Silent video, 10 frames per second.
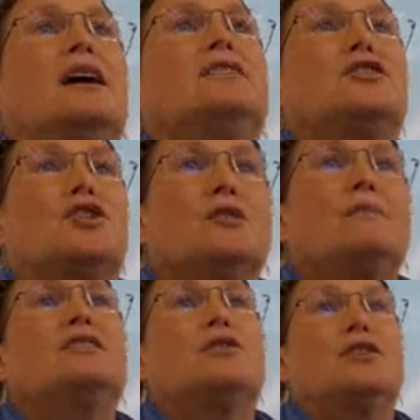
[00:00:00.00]
and the
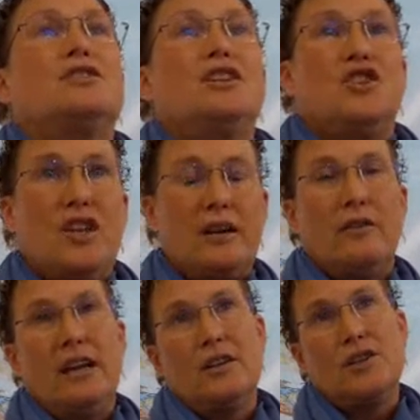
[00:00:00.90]
turbine turns a
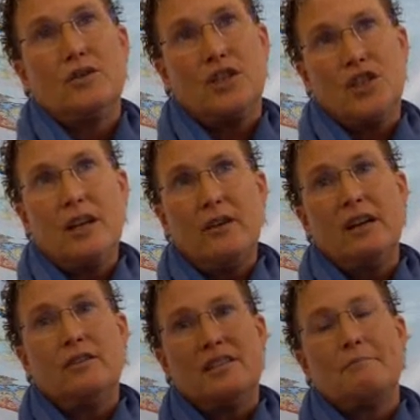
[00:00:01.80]
generator. So a
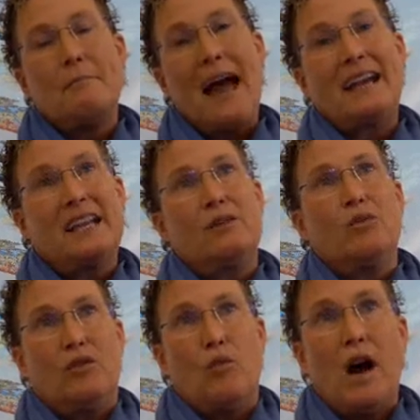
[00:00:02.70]
generator is a
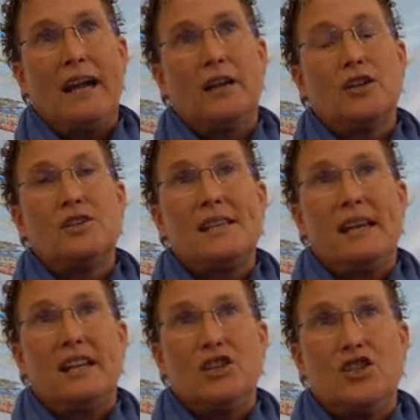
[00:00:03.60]
magnet with wires
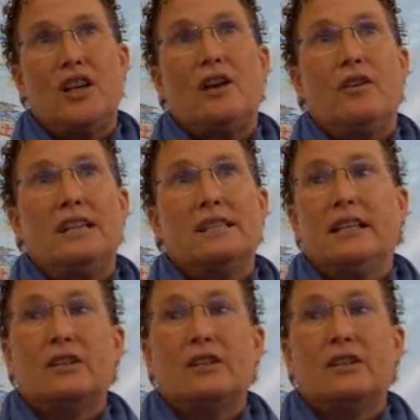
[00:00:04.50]
and it generates